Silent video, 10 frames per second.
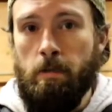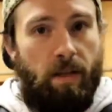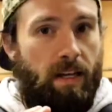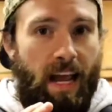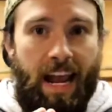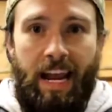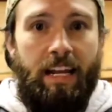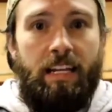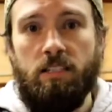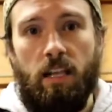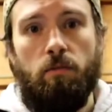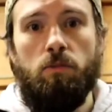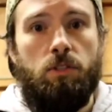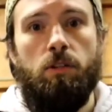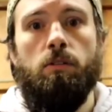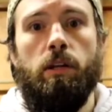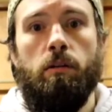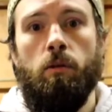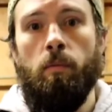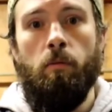80s level
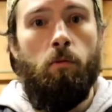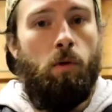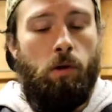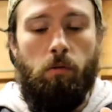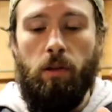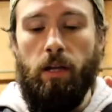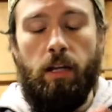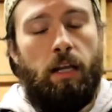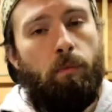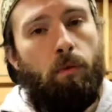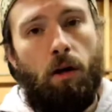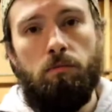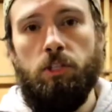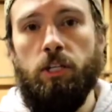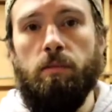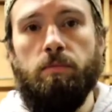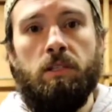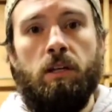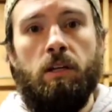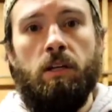tuning, where we're working with like EEPROM chips.